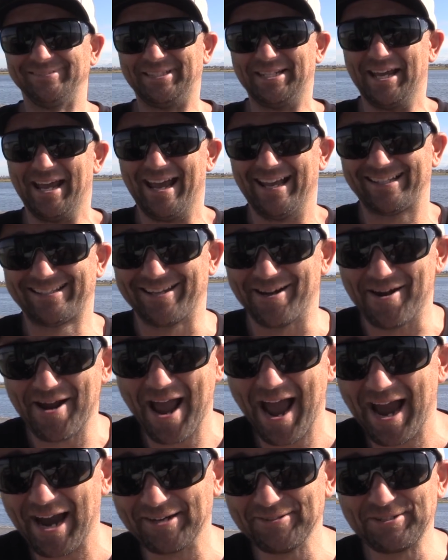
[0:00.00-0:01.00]
Yeah, so
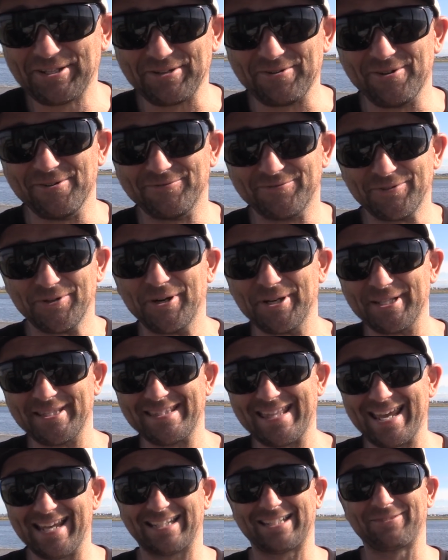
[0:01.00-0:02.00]
how do you avoid
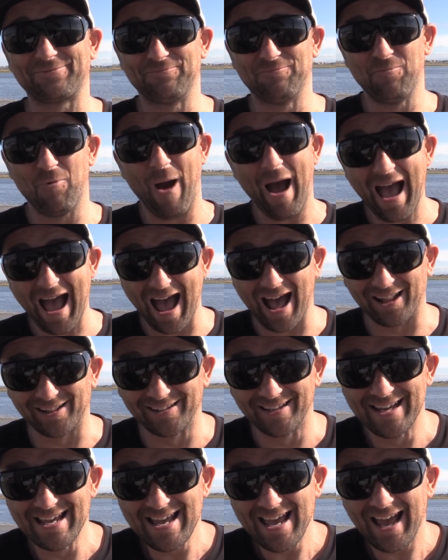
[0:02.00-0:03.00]
this?
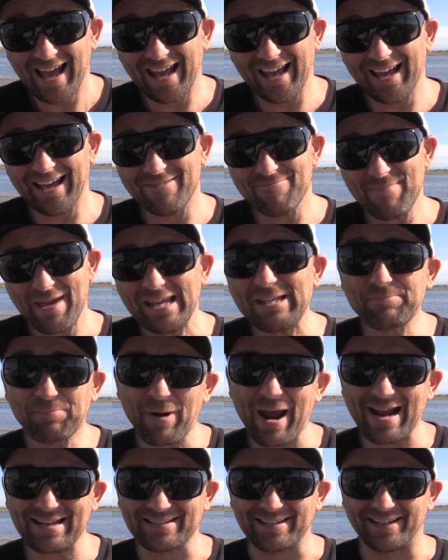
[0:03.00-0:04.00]
Well, it's
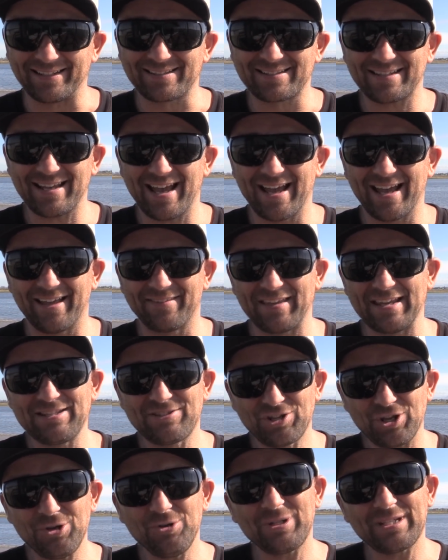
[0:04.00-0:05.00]
practice. They
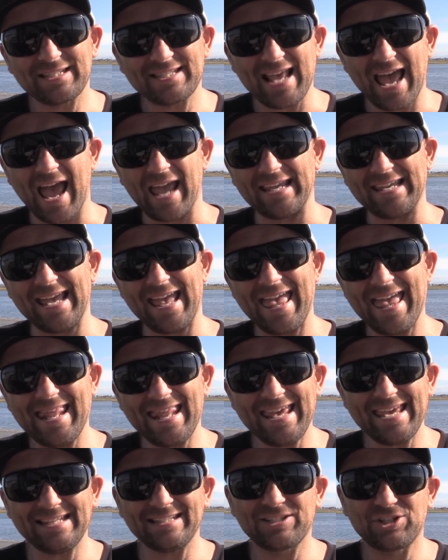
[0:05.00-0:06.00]
do say it
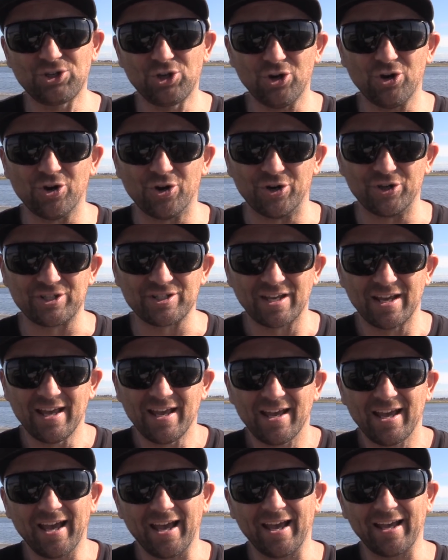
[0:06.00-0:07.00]
is good
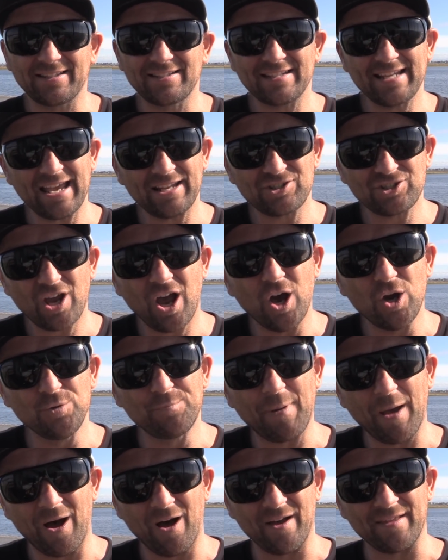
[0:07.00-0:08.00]
to get towed
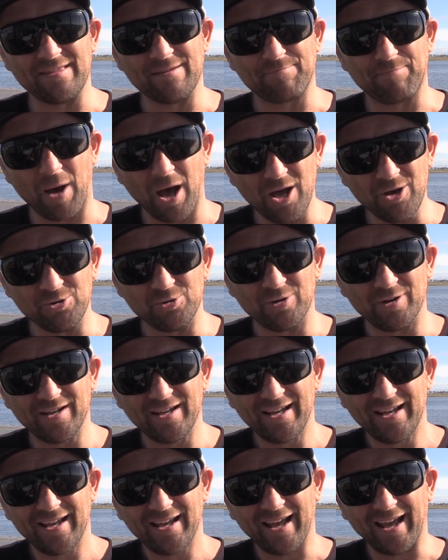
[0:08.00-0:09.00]
behind the boat.
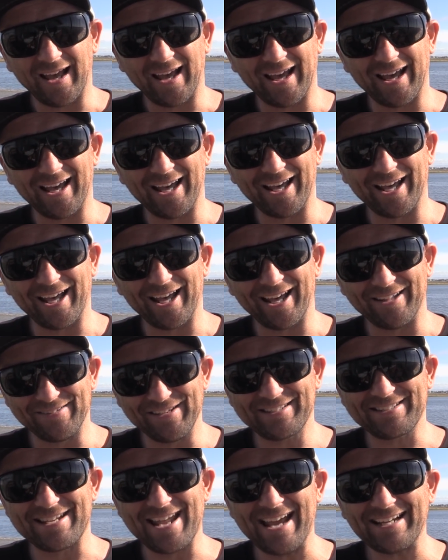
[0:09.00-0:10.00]
And
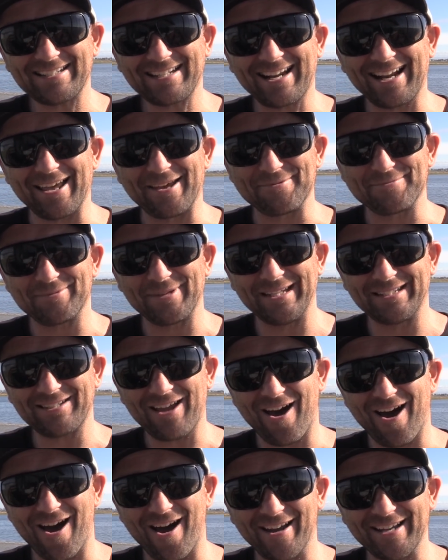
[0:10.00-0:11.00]
this next clip is
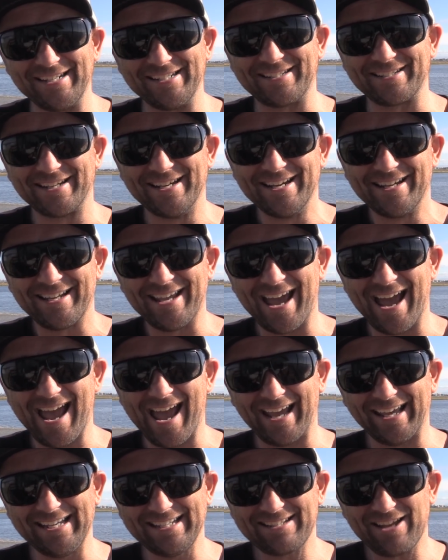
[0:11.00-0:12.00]
Hyde.
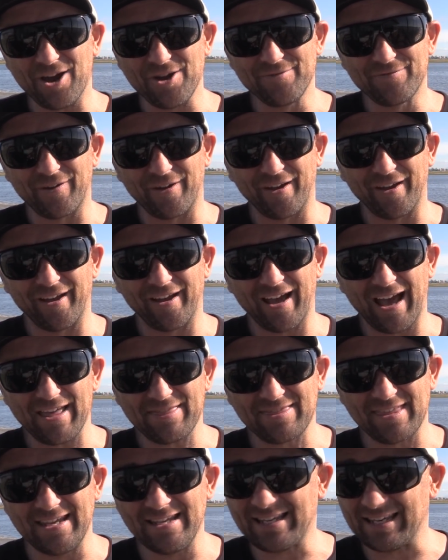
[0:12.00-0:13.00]
Yeah, he's over, I
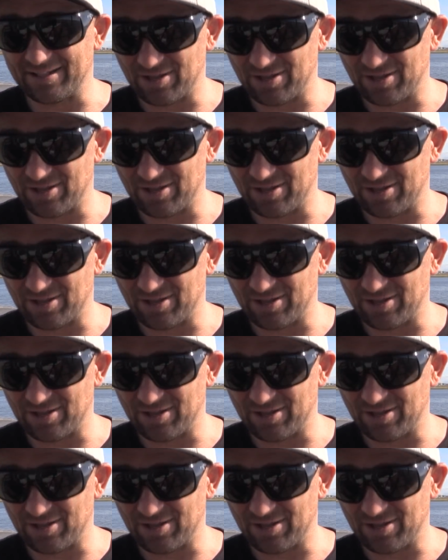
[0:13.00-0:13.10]
think,